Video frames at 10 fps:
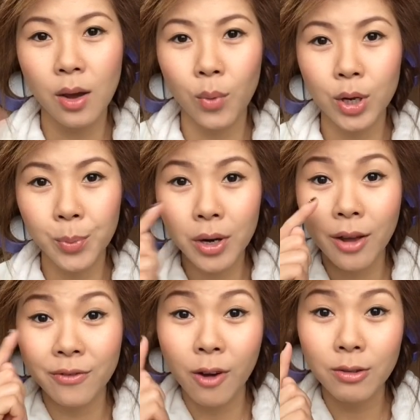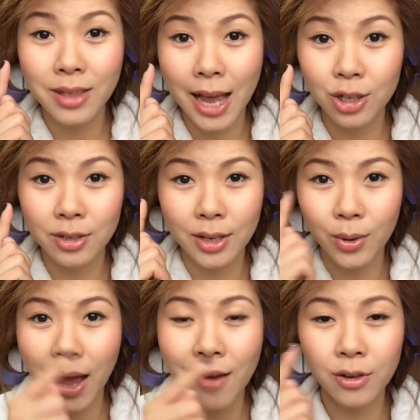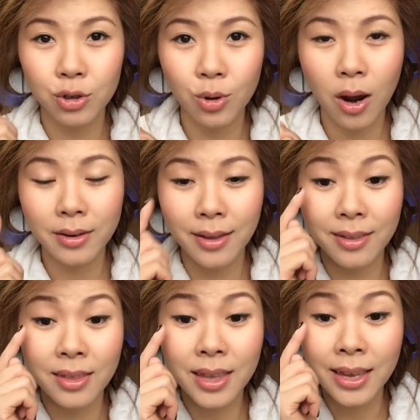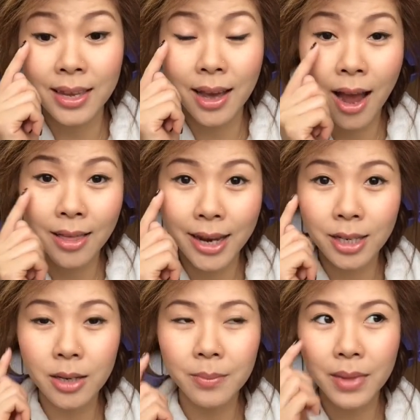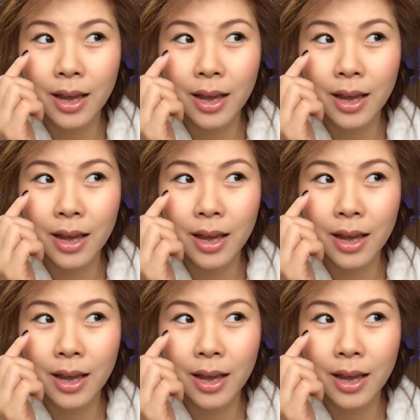when you put on false lashes and you haven't drawn in the eyeliner,